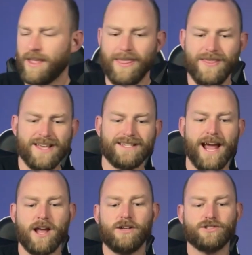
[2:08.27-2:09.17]
This
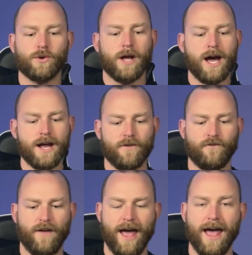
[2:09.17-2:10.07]
I also got
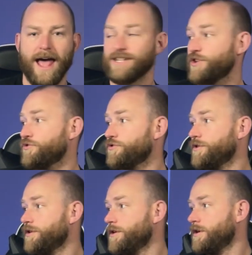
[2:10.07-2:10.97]
as a
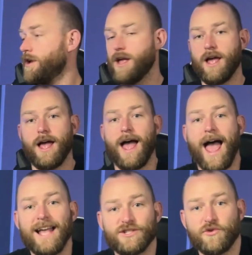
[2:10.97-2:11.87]

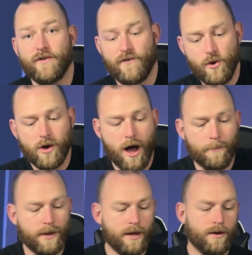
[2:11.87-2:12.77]
review
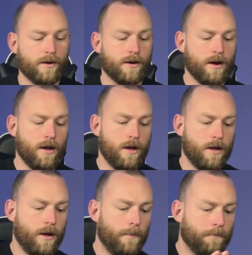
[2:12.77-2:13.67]
copy here.
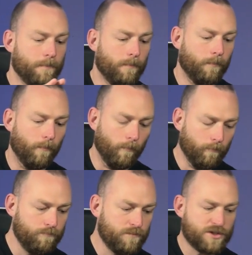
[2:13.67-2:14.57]

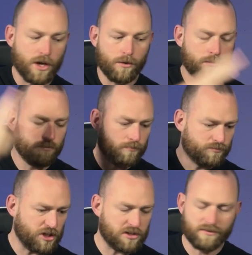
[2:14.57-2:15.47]
So
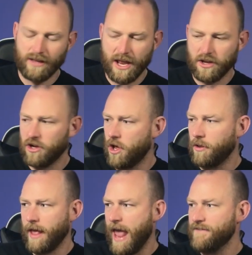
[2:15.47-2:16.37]
just letting you know
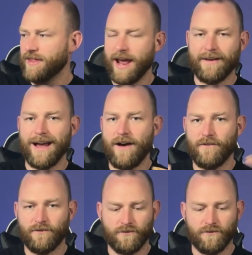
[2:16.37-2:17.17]
that everything I got,